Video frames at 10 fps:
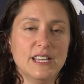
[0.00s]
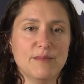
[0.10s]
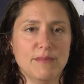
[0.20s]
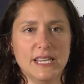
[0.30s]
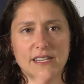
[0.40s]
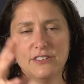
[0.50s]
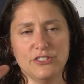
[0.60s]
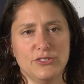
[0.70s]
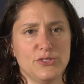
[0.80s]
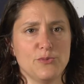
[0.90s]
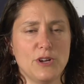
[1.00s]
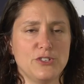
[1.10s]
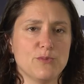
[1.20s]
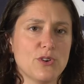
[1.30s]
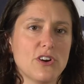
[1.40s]
made it just so
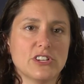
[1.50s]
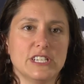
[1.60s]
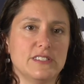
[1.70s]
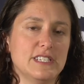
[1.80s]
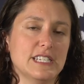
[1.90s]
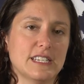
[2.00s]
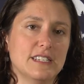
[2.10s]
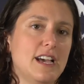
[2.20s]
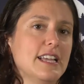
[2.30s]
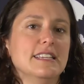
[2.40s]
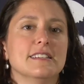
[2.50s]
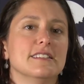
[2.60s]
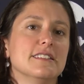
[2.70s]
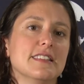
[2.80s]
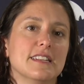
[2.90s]
much more artistic and
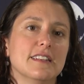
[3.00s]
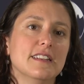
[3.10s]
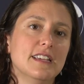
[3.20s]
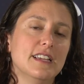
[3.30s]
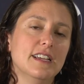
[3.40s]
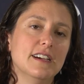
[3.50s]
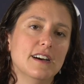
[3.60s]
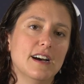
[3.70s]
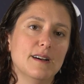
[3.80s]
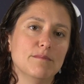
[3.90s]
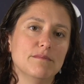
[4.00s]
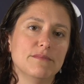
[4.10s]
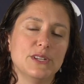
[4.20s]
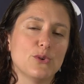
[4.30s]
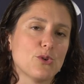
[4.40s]
heightened than
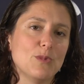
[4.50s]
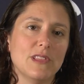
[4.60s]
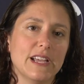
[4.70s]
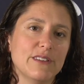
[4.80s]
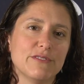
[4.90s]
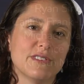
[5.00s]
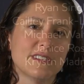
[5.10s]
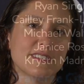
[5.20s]
normal life.